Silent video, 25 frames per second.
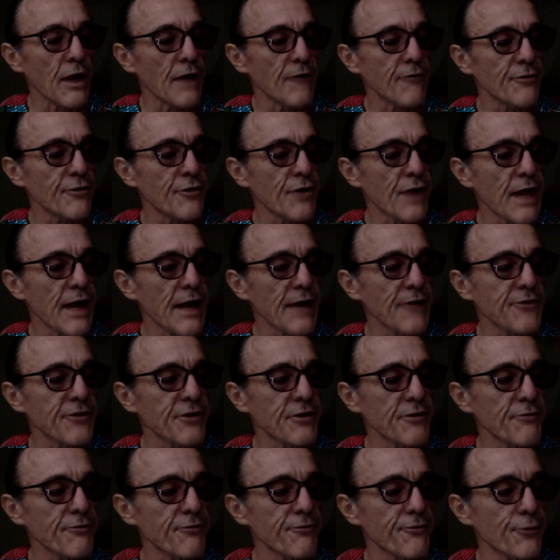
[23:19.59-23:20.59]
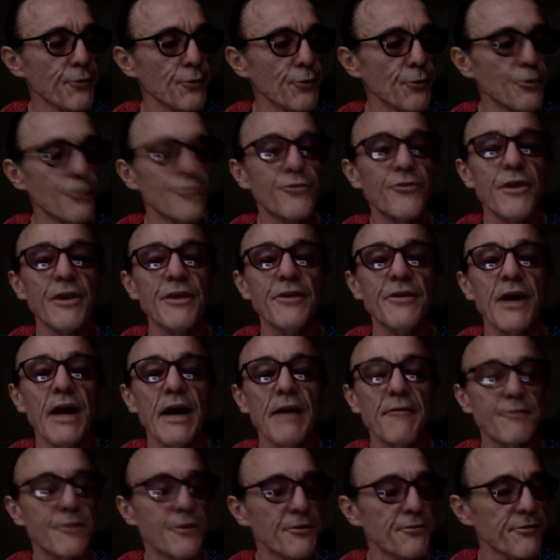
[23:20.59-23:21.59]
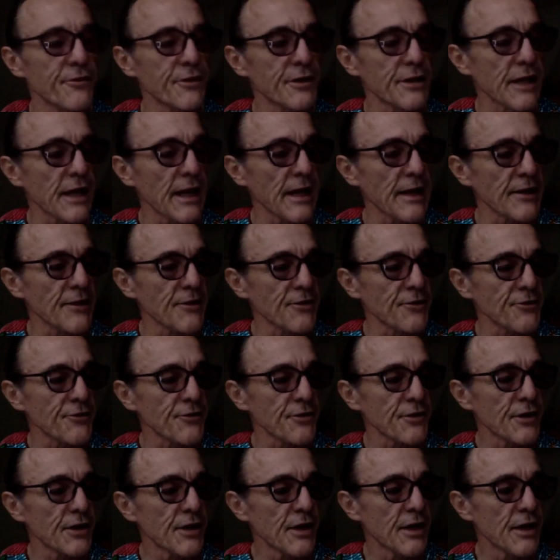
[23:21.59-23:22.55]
a variety of foods that have different colors.